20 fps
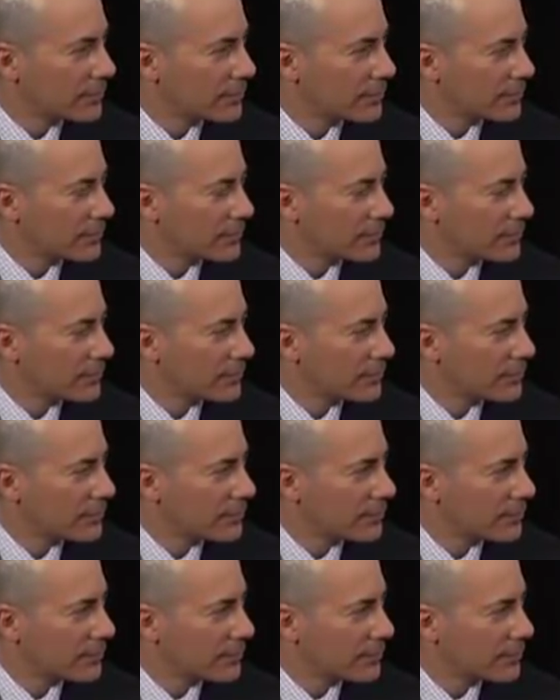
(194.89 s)

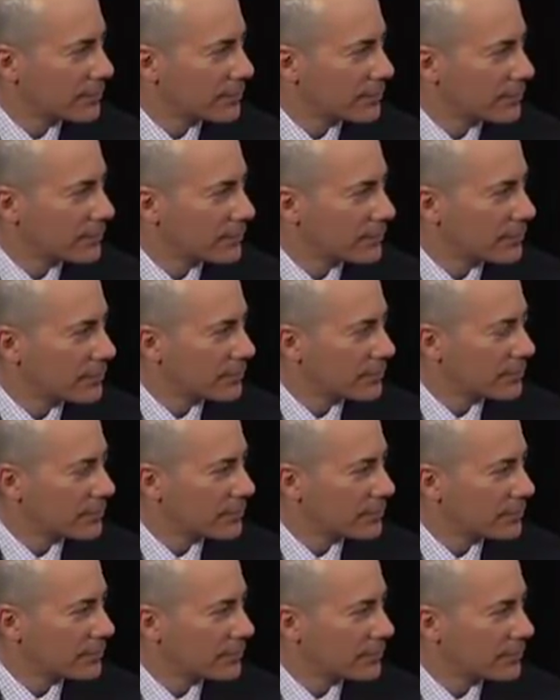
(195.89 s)

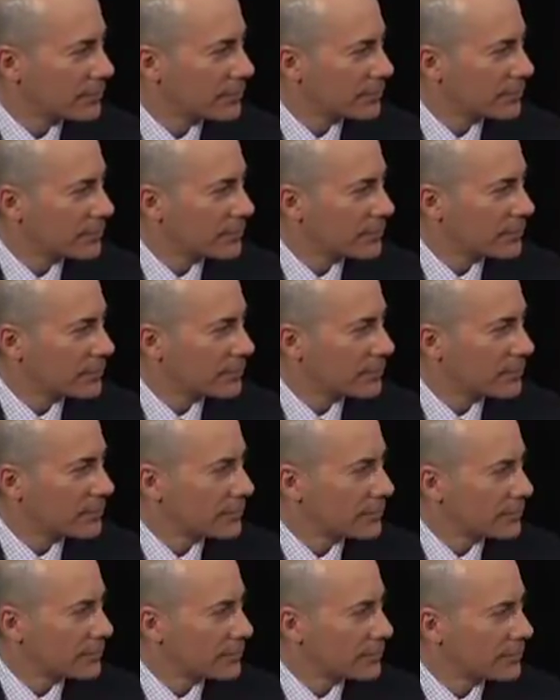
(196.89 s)

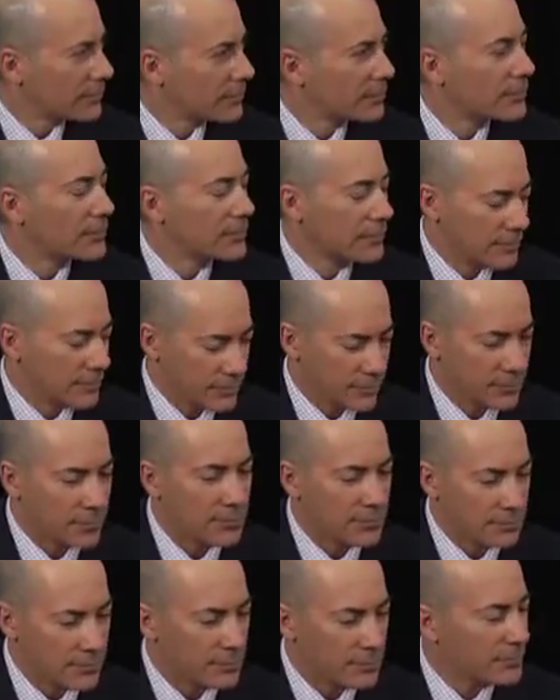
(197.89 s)

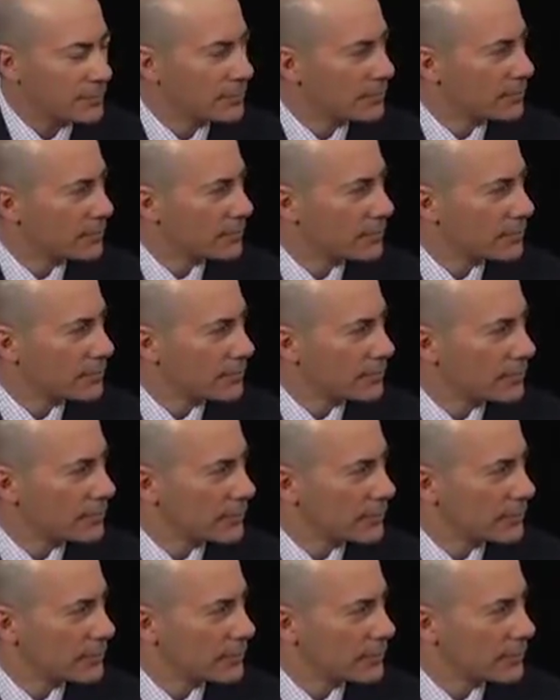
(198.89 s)

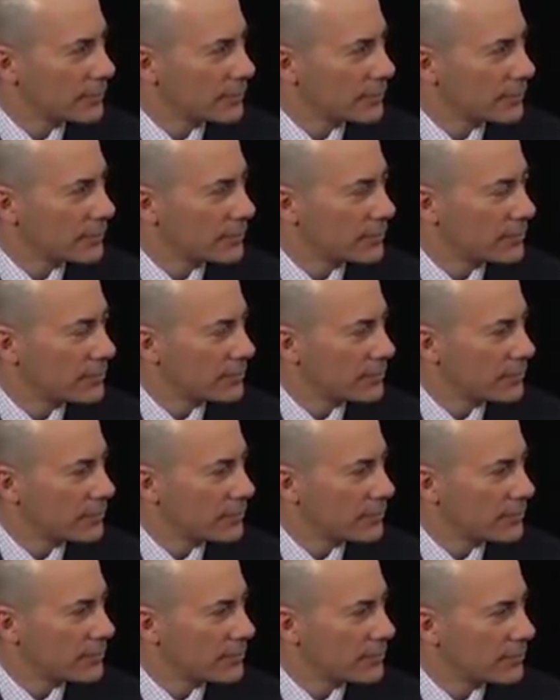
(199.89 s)

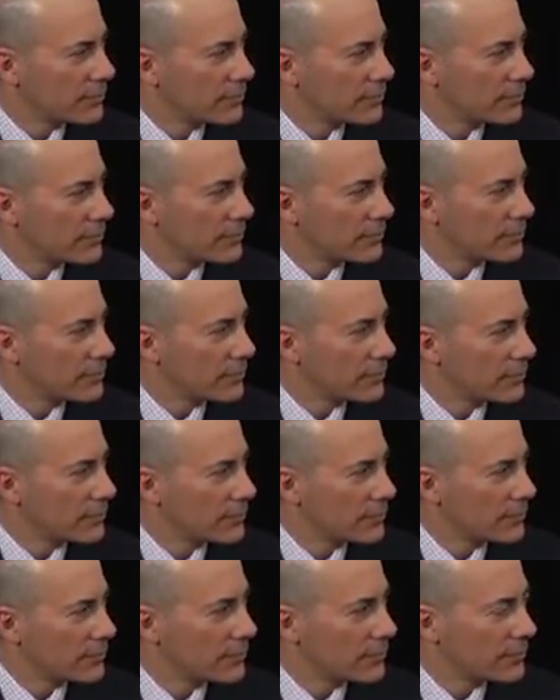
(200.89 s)

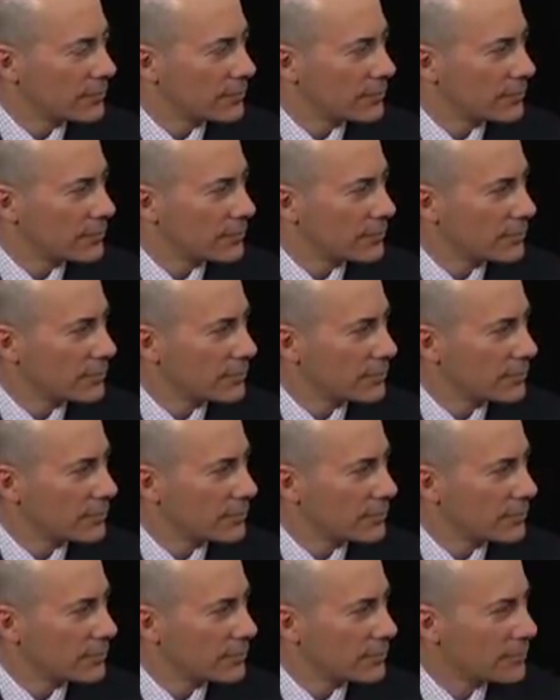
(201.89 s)
The person shown says nothing.